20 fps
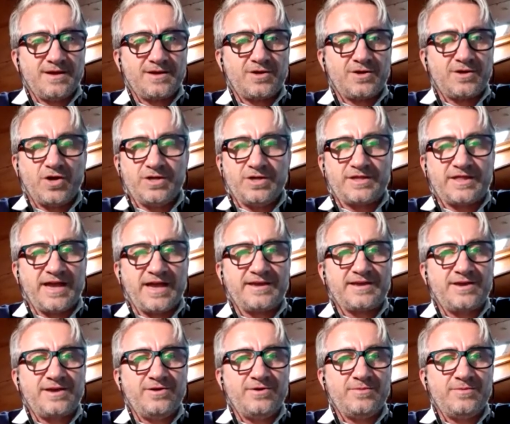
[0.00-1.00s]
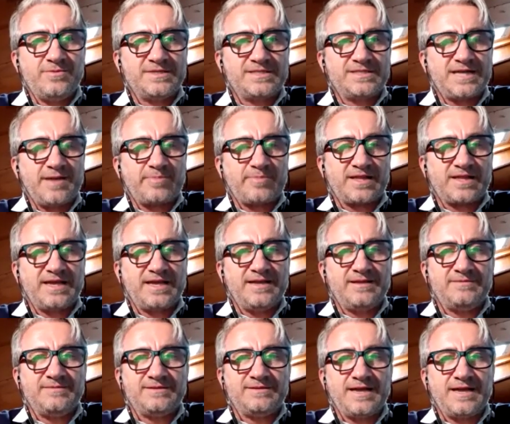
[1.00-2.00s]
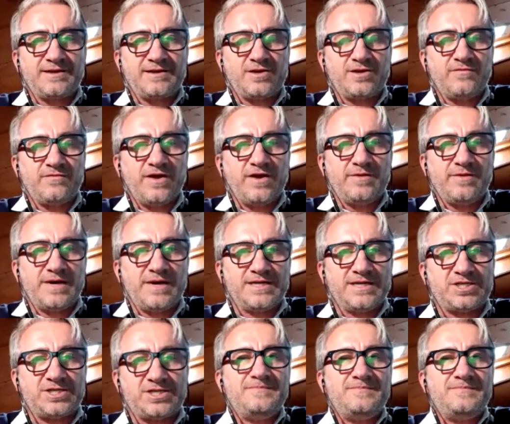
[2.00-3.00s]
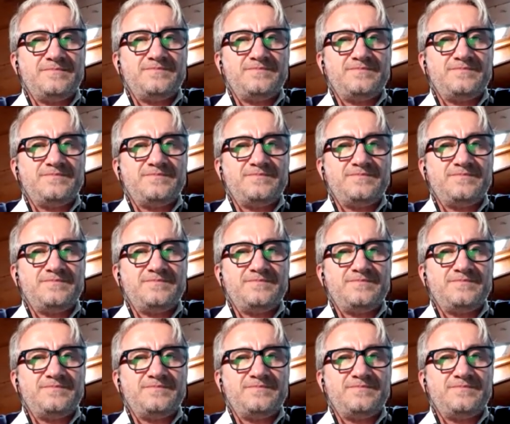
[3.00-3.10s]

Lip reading: Good. Thank you, Mr. Apratim. Thank you very much.